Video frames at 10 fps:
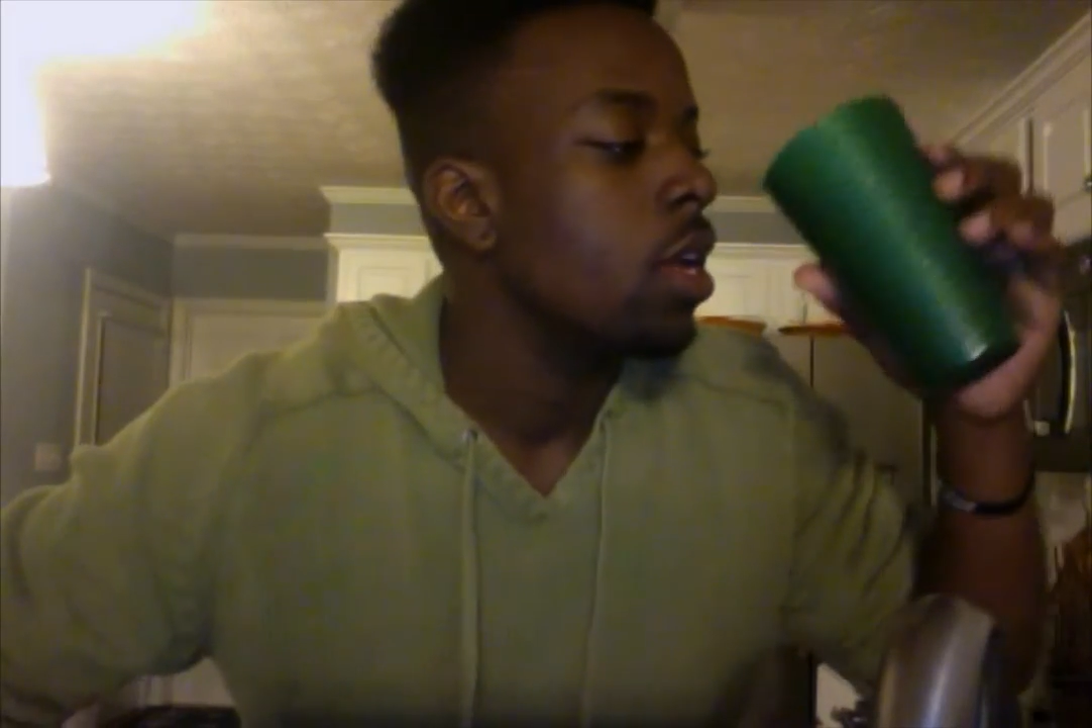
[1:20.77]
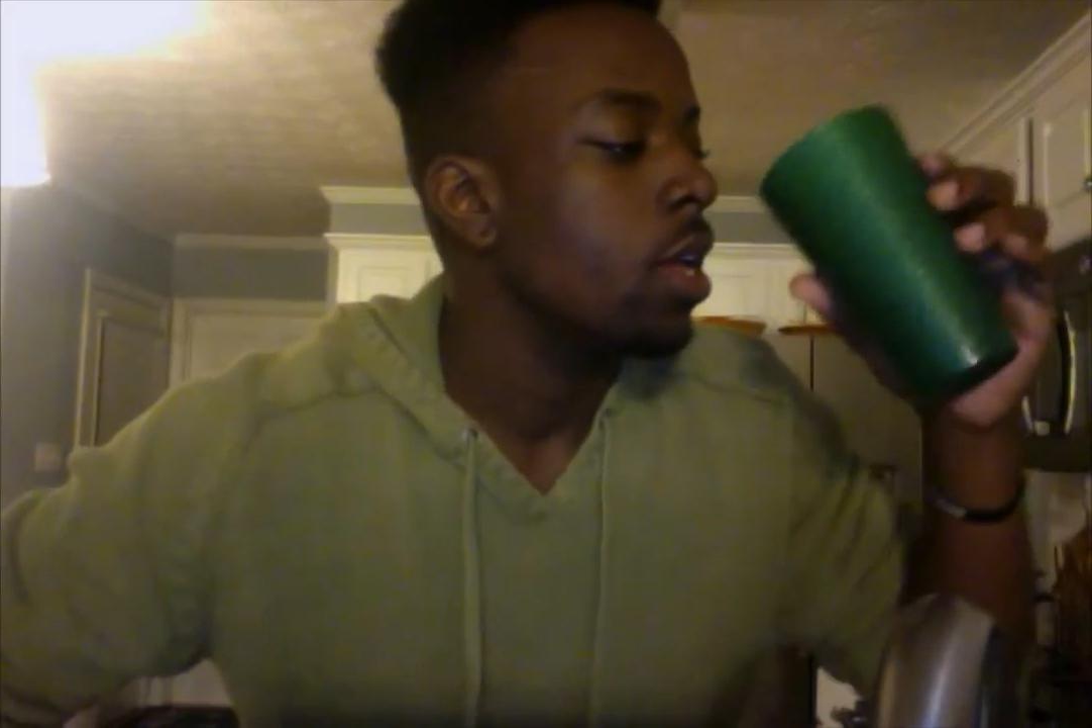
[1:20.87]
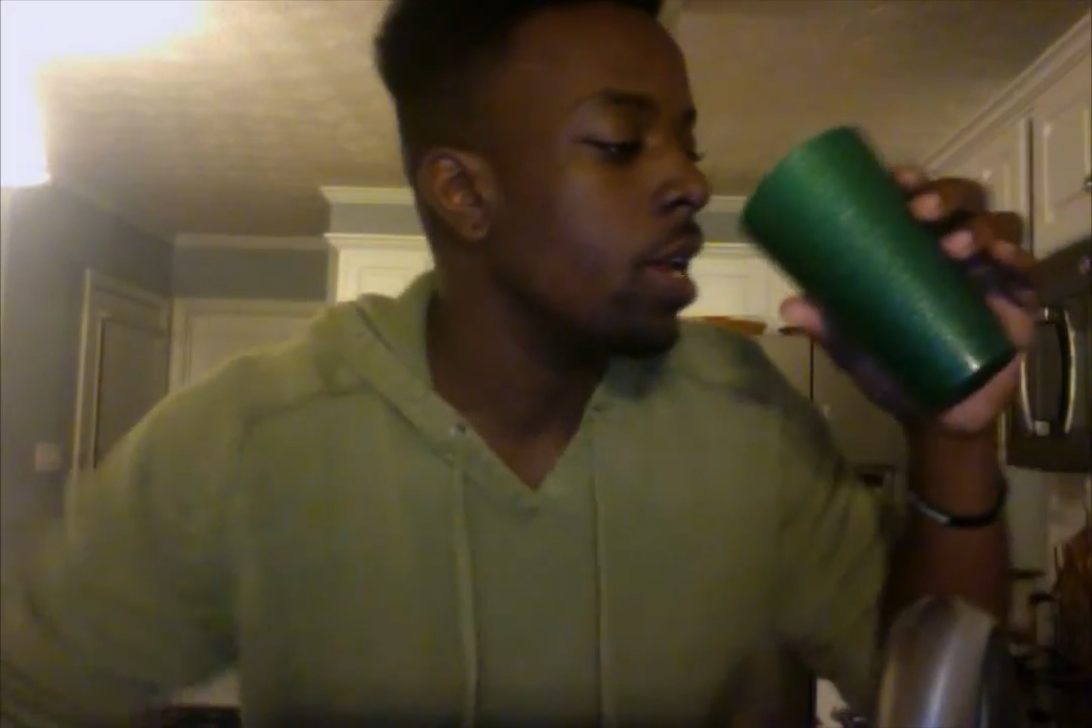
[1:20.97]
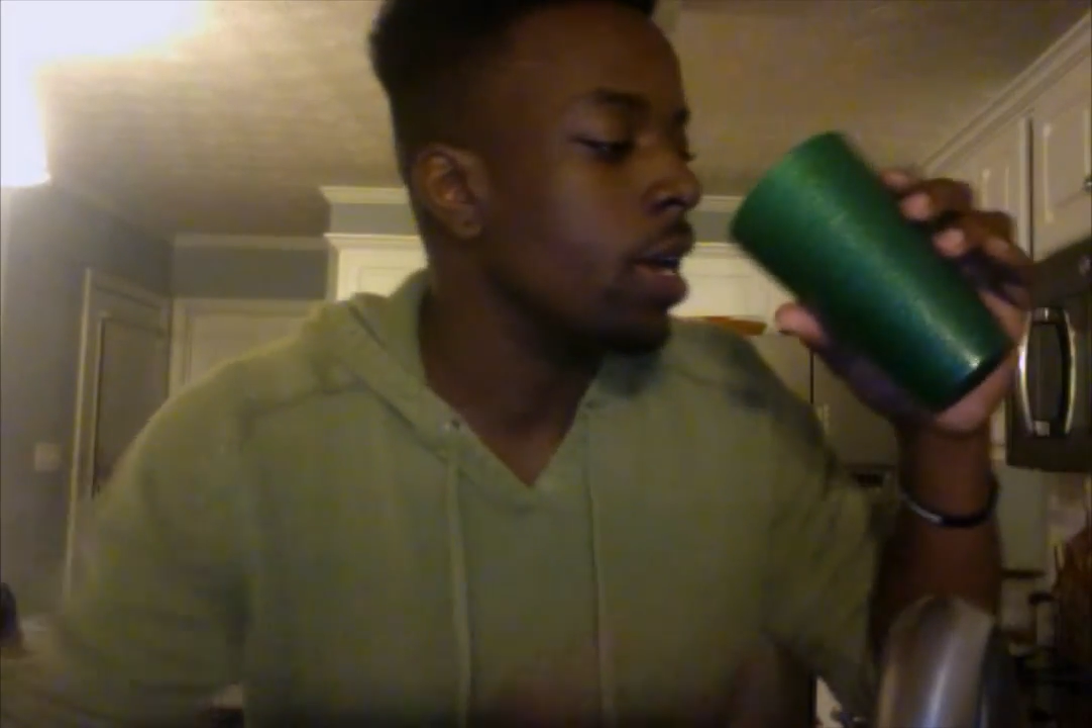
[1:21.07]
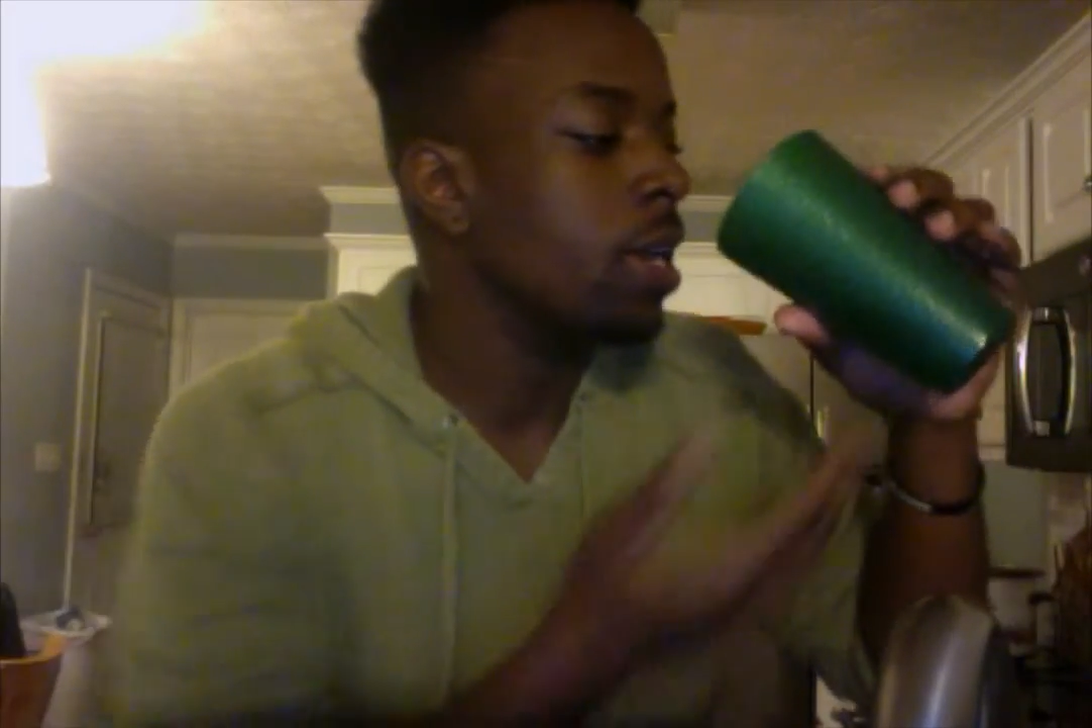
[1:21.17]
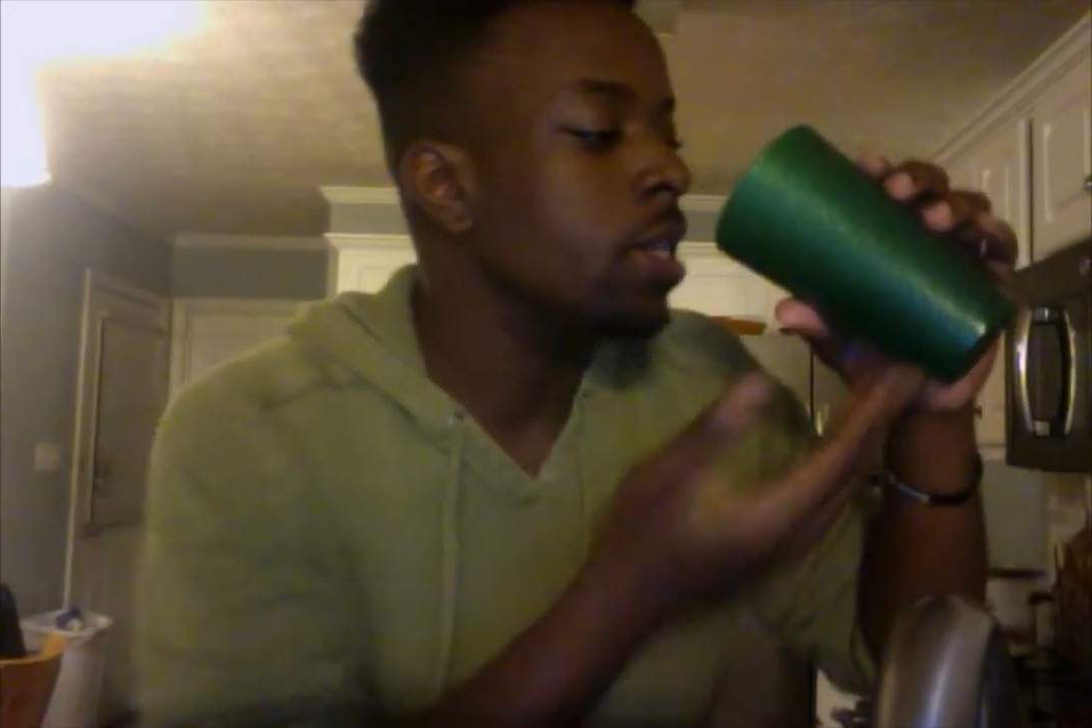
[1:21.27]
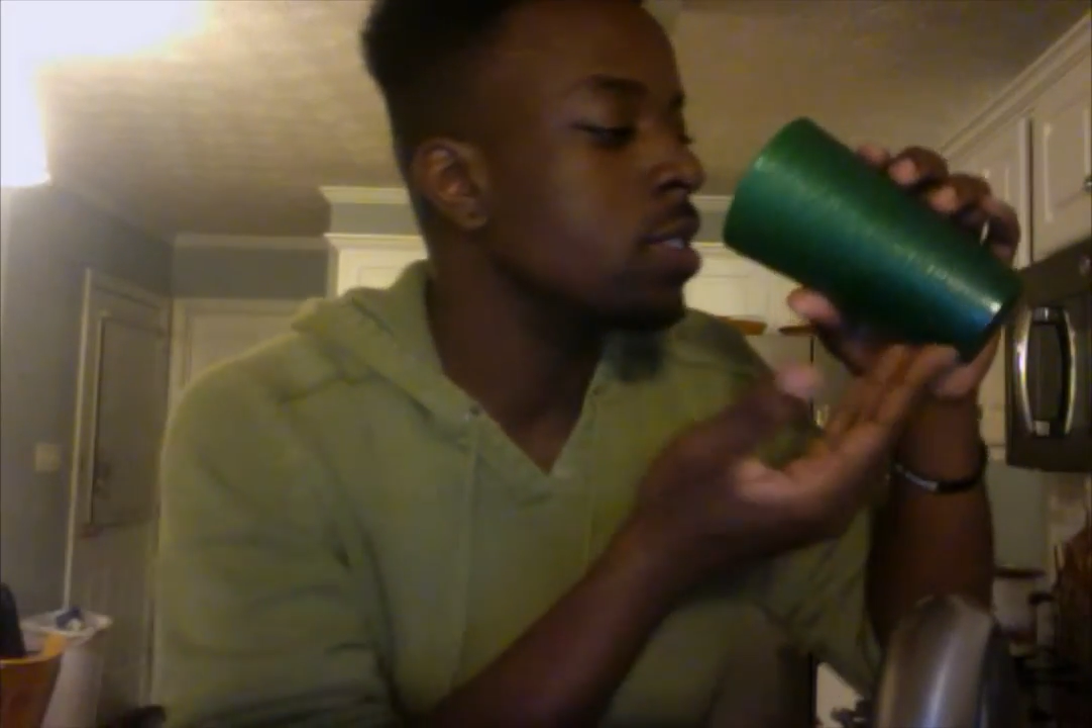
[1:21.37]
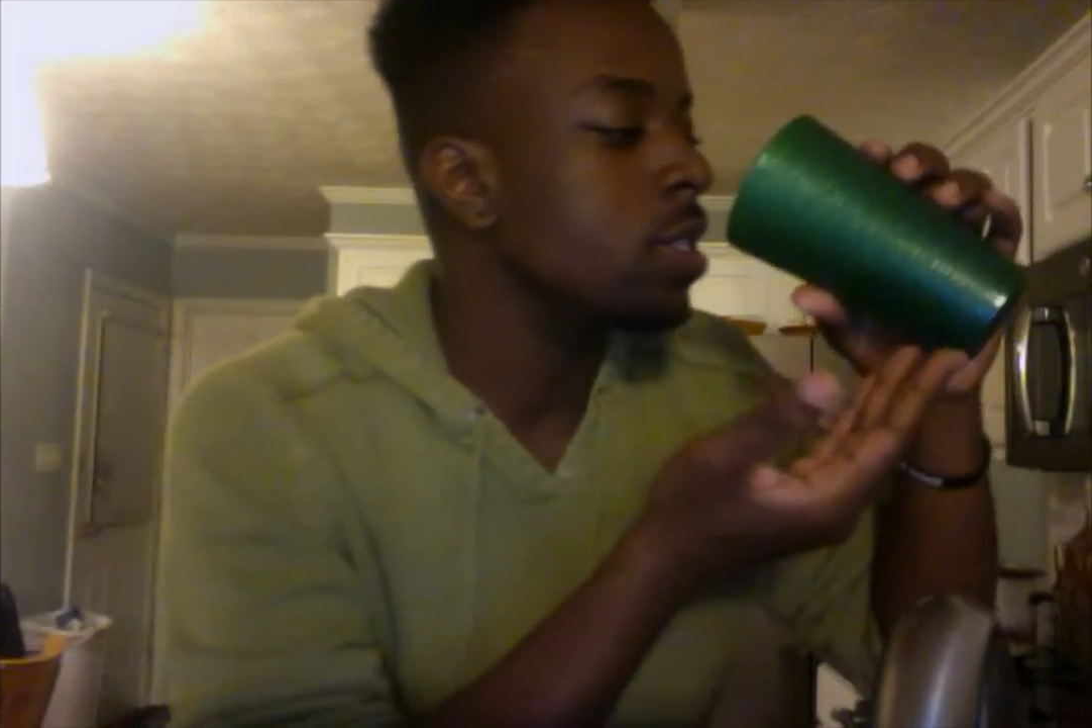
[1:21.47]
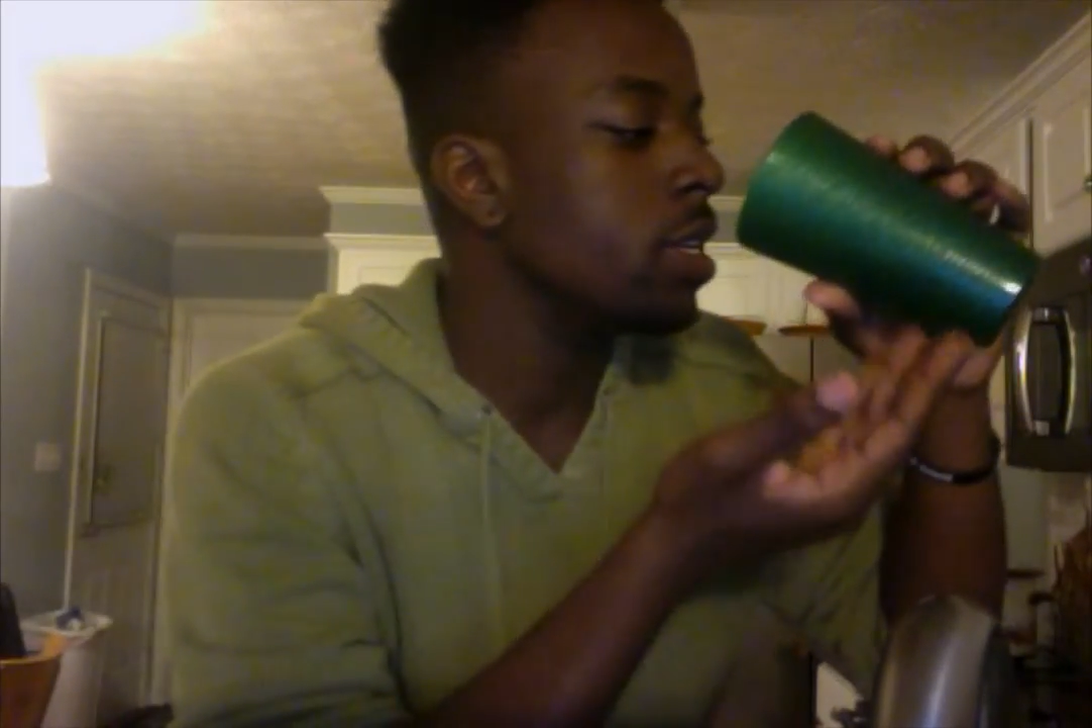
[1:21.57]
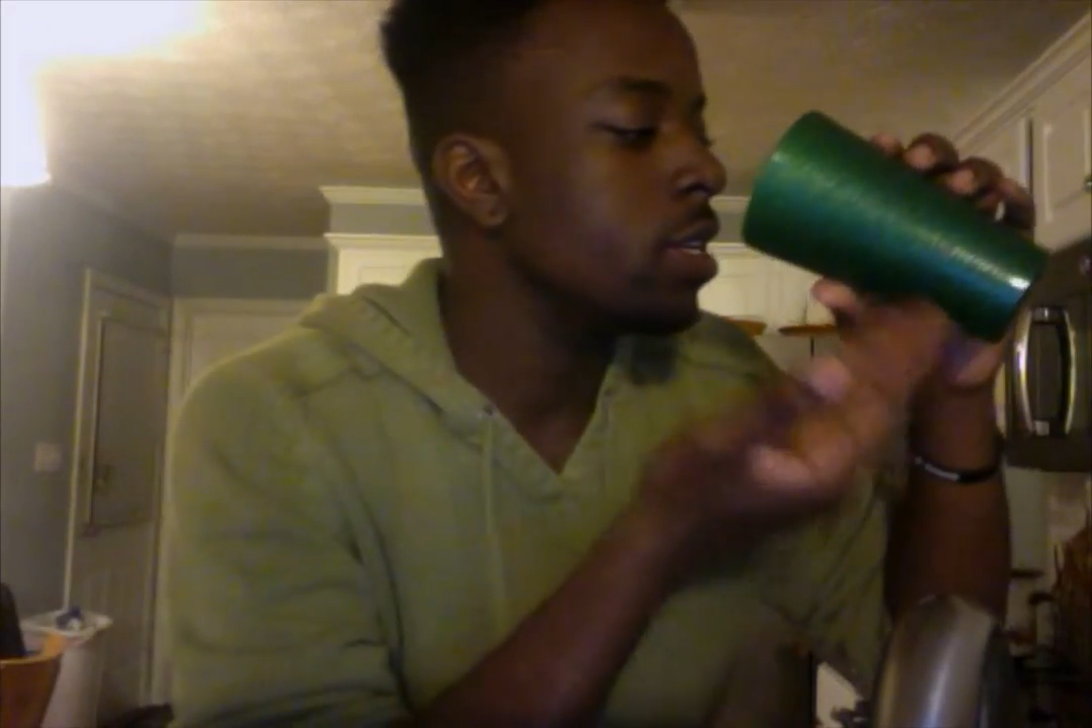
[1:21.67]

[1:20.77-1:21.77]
Like easily,